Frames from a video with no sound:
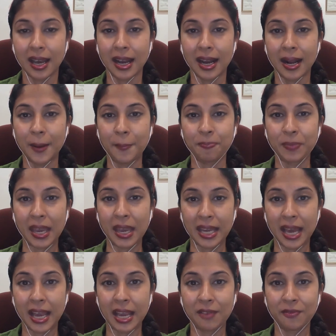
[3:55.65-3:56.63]
And
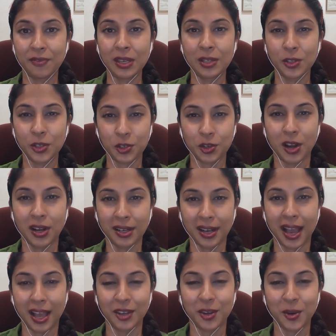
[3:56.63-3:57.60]
I feel
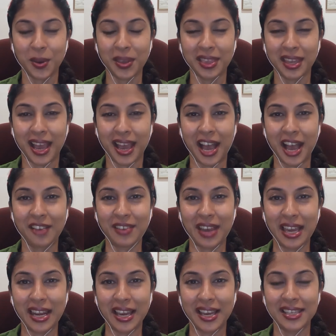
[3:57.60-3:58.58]
stronger knowing that I have
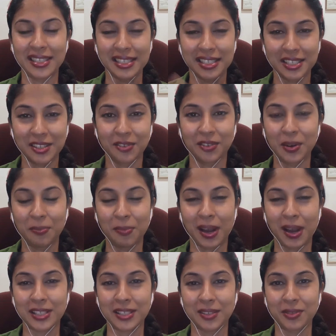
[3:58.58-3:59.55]
allies in different
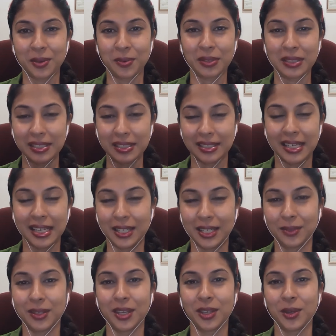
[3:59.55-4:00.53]
parts of the world,
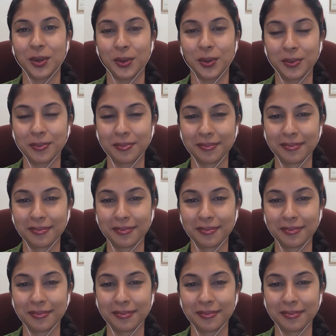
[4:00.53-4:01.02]
including you.